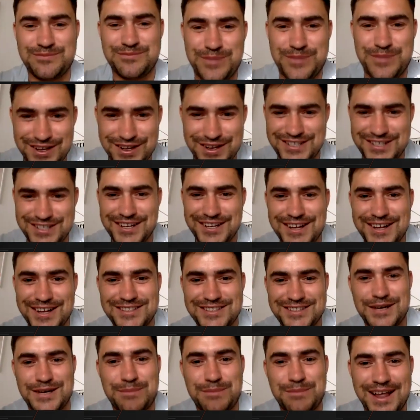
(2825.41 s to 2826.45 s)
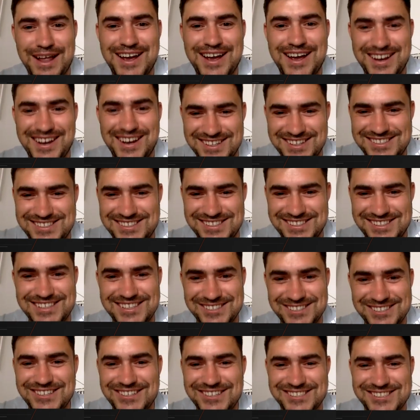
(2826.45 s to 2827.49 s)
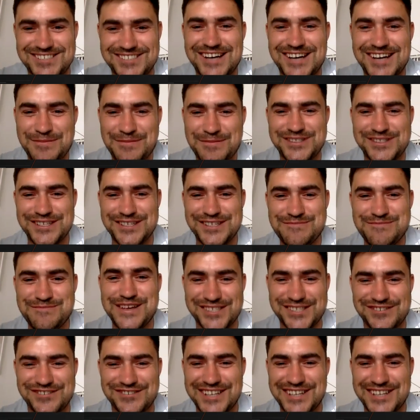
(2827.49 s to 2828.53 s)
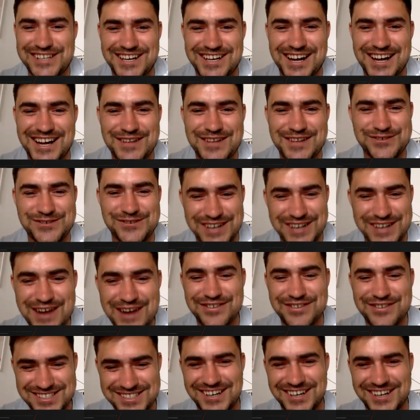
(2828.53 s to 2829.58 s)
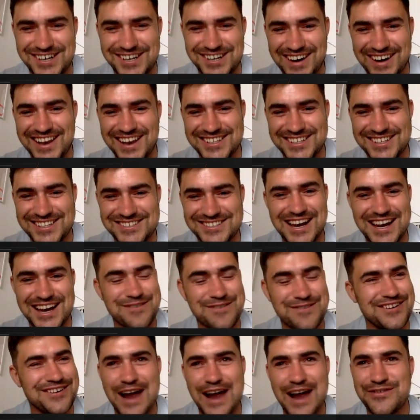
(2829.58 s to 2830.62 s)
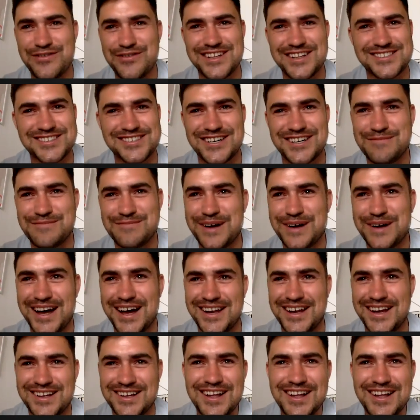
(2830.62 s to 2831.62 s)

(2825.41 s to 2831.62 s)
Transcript: But to play it is also absolute misery at times. When everything's going well, it's great. When everything's going bad,